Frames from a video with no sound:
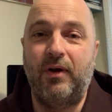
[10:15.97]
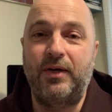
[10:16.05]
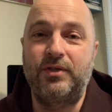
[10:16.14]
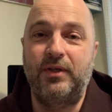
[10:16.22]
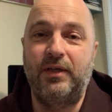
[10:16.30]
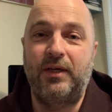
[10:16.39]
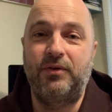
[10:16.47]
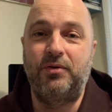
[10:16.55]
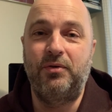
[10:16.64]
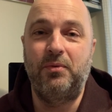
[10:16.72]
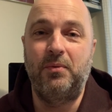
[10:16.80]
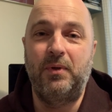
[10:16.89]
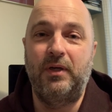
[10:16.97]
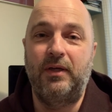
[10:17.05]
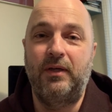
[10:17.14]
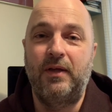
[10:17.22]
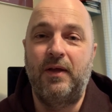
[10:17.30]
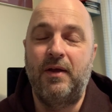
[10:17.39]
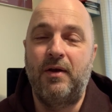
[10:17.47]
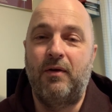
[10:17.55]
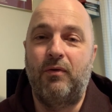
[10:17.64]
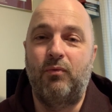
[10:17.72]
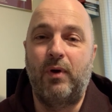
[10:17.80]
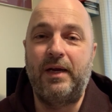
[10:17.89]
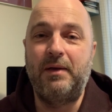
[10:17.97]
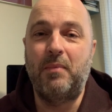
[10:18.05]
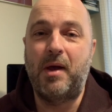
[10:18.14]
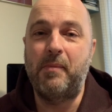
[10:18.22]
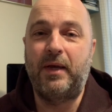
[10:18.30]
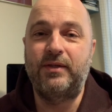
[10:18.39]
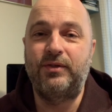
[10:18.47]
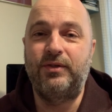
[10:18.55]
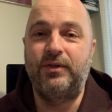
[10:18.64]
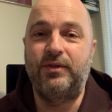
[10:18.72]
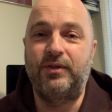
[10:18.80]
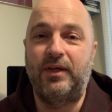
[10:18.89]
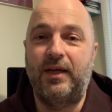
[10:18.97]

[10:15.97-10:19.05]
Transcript: I should get to writing my messages,